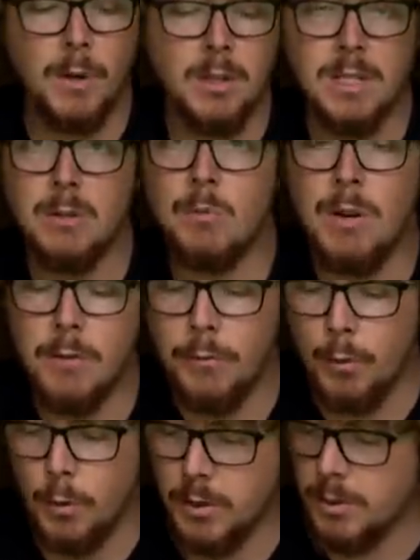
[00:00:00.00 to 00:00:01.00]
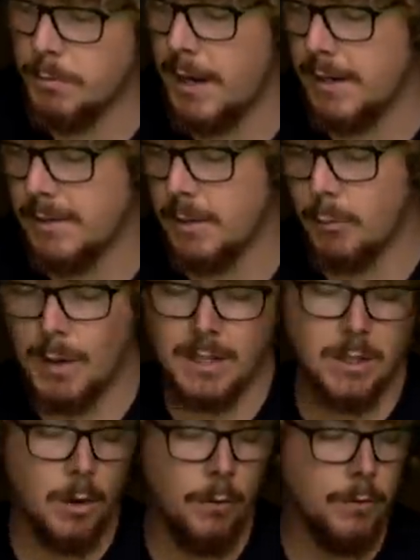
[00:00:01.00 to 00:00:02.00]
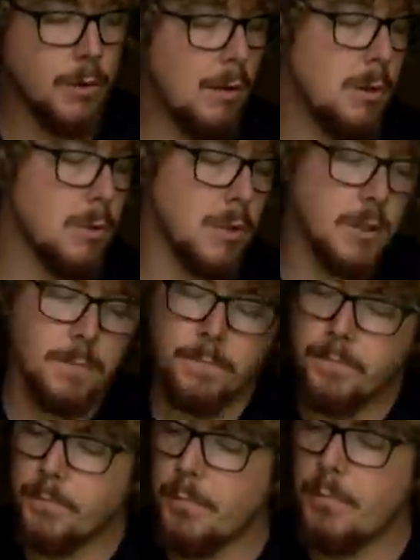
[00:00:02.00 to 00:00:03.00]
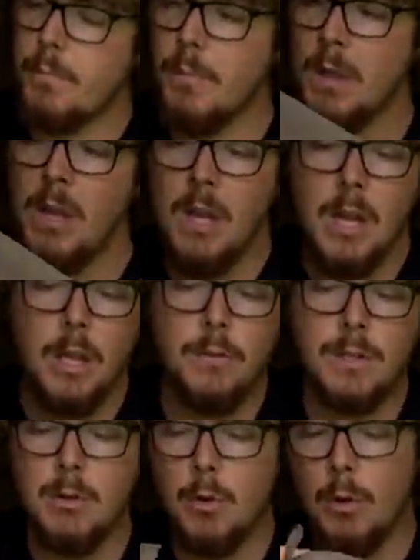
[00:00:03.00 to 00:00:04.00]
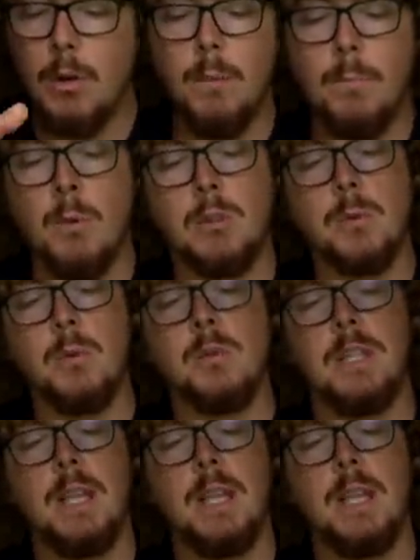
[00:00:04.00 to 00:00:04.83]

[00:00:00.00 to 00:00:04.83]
because it's reinforced compared to the rest of the trousers. You've still got multiple